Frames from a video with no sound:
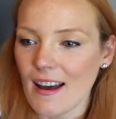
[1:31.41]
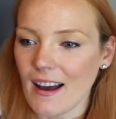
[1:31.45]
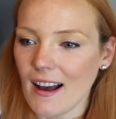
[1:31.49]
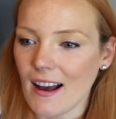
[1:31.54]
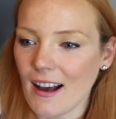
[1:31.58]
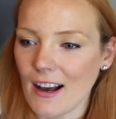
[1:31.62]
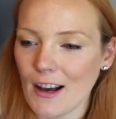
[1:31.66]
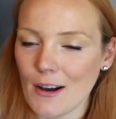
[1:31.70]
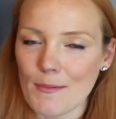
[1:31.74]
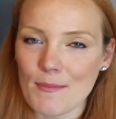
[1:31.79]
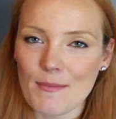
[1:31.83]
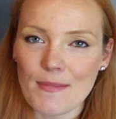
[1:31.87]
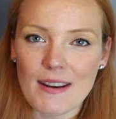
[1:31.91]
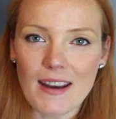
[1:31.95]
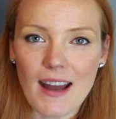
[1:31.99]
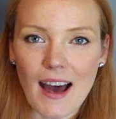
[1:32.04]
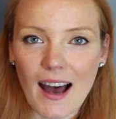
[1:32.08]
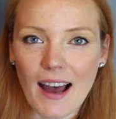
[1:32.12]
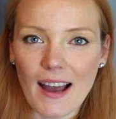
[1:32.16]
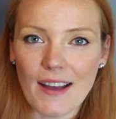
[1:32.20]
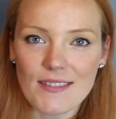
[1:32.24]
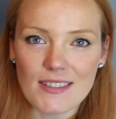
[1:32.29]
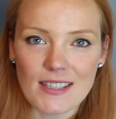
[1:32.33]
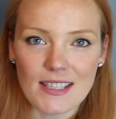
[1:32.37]
um,
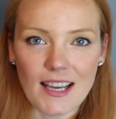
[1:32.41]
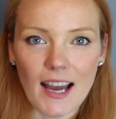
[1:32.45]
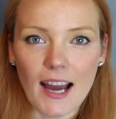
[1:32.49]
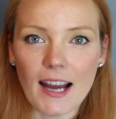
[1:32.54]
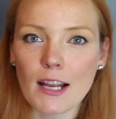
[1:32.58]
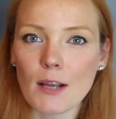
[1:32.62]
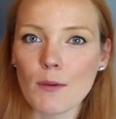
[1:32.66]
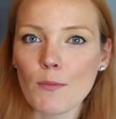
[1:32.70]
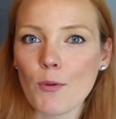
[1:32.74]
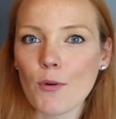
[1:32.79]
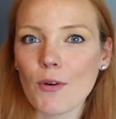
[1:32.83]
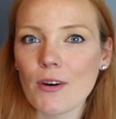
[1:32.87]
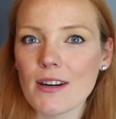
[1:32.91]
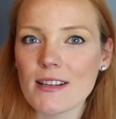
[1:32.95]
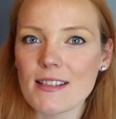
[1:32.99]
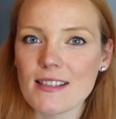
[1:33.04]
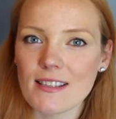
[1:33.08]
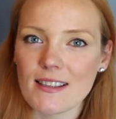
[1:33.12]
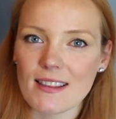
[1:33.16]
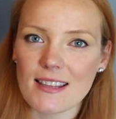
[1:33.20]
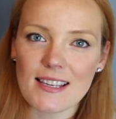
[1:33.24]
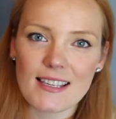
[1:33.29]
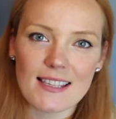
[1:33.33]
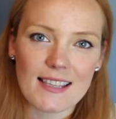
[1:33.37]
knives and cutting
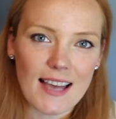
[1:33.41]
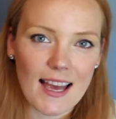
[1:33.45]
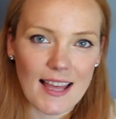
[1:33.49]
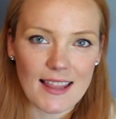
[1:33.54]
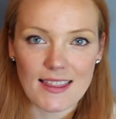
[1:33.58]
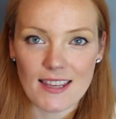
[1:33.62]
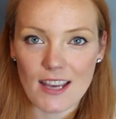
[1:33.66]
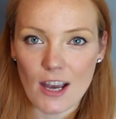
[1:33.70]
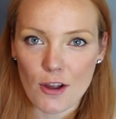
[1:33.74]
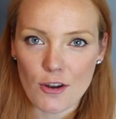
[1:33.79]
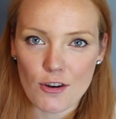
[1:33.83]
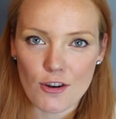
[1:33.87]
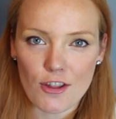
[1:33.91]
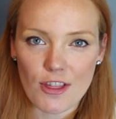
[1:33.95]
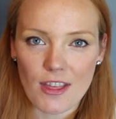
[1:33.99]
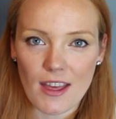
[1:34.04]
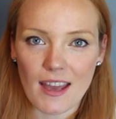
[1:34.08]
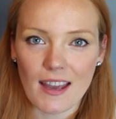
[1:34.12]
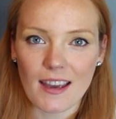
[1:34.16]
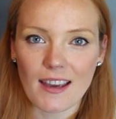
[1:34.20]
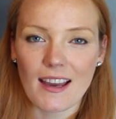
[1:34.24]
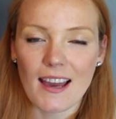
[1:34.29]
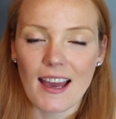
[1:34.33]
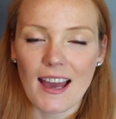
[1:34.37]
boards and this, that, and the other
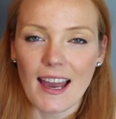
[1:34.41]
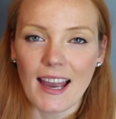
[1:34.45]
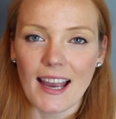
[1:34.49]
thing.